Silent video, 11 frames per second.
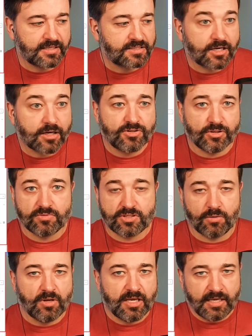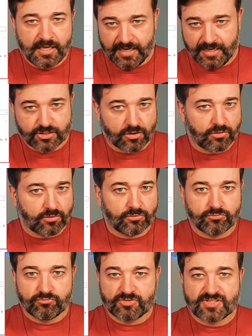to go to. So
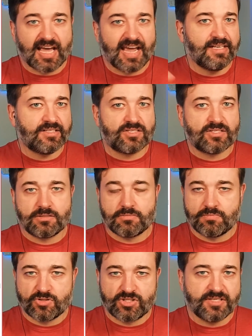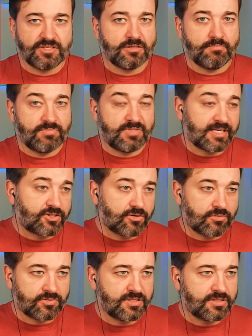internal sites, systems,
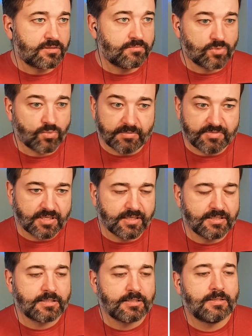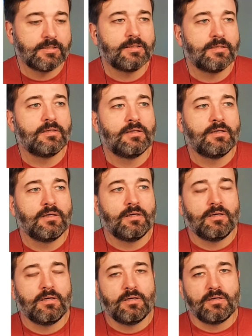external systems, websites.
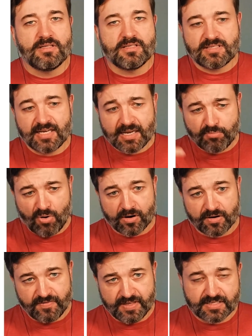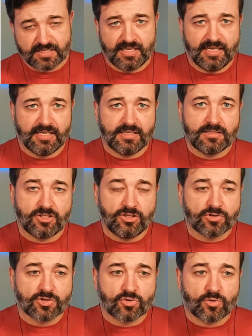The second part of this is
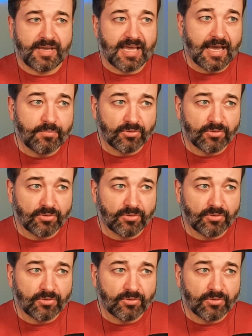users will be able